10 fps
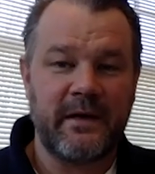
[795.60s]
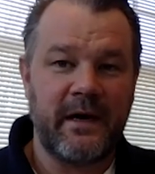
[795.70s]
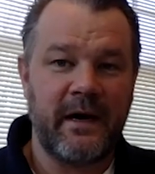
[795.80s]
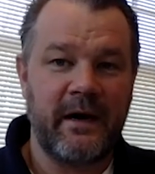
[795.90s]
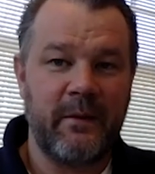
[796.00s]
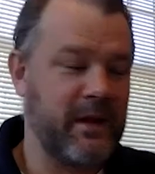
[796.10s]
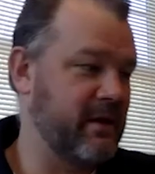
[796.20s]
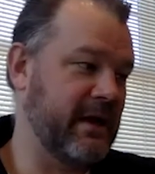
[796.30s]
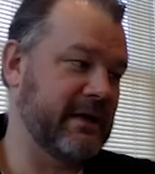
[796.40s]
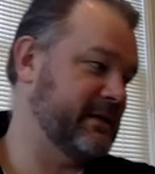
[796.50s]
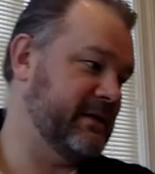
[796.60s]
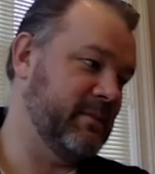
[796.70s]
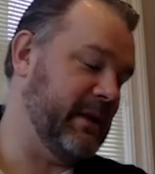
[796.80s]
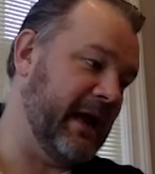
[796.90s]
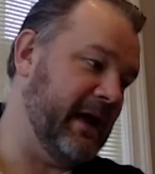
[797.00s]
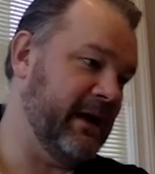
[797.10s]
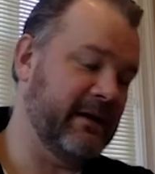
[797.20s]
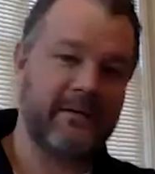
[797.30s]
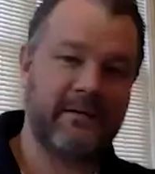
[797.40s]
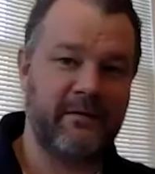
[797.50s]
Uh, whether that's the planet,
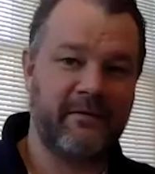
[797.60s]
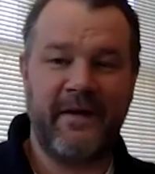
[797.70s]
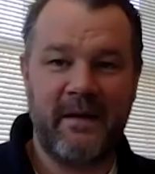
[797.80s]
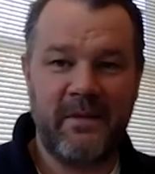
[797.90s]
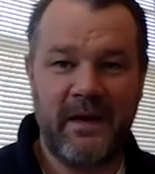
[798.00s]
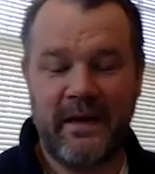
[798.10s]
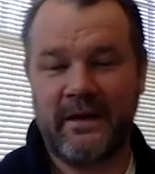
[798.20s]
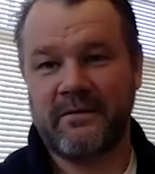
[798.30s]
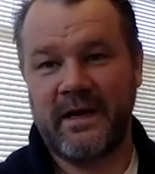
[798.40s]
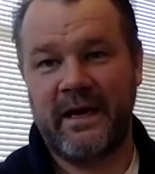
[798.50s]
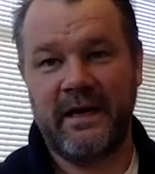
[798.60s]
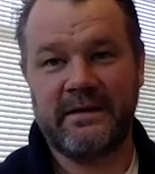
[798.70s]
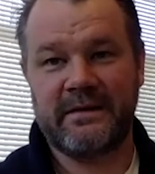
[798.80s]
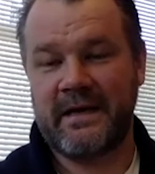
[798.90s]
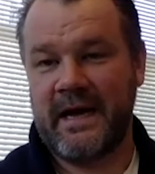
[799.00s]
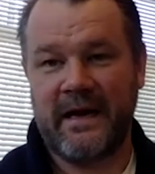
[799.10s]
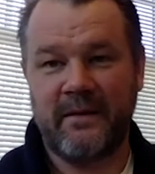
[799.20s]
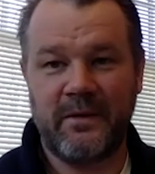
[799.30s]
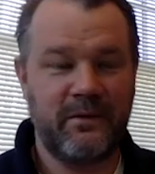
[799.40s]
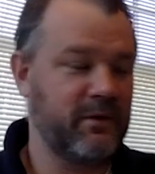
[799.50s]
your family, your kids, an
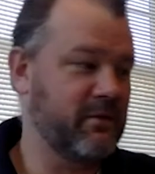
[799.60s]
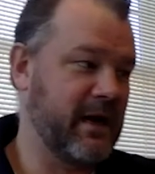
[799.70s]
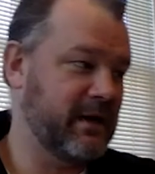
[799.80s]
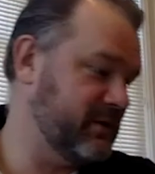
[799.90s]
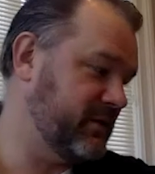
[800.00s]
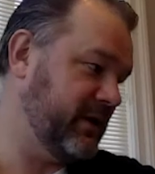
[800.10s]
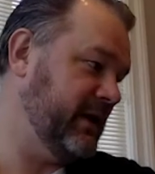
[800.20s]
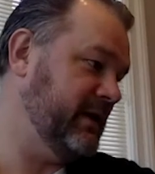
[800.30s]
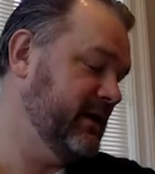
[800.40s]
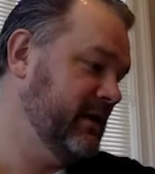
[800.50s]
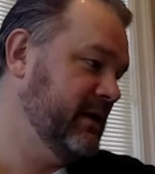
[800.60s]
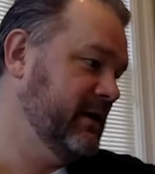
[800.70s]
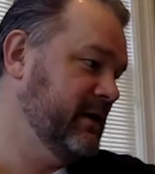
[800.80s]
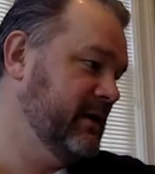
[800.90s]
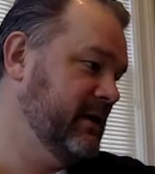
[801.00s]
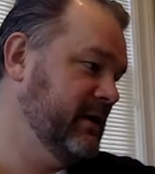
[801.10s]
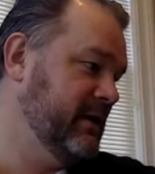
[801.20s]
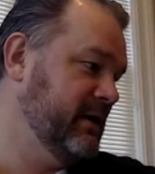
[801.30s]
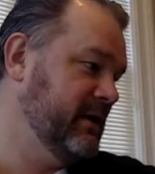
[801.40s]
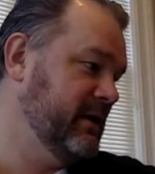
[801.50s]
animal, your country,
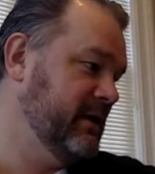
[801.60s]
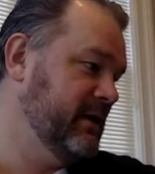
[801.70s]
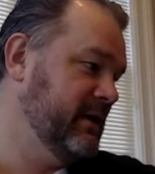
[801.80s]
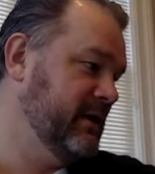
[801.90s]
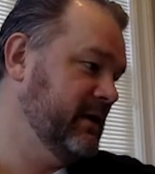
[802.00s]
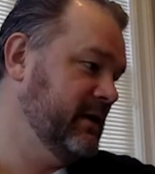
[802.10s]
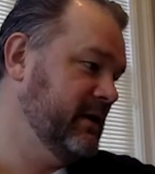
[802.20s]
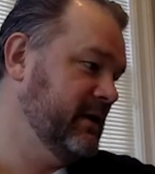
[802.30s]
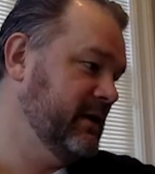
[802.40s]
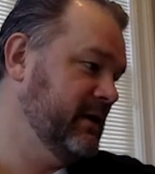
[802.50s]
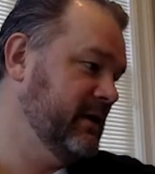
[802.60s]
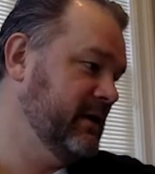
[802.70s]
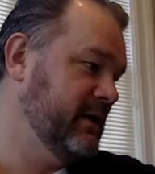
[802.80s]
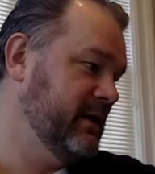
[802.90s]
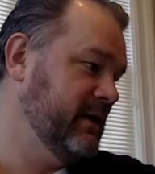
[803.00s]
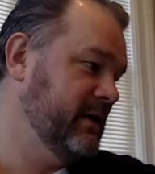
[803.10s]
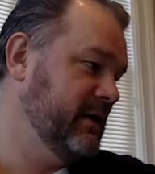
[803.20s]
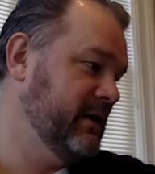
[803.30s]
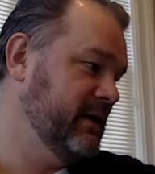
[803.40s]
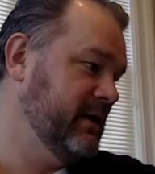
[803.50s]
is it something that really matters
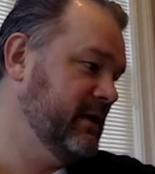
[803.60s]
beyond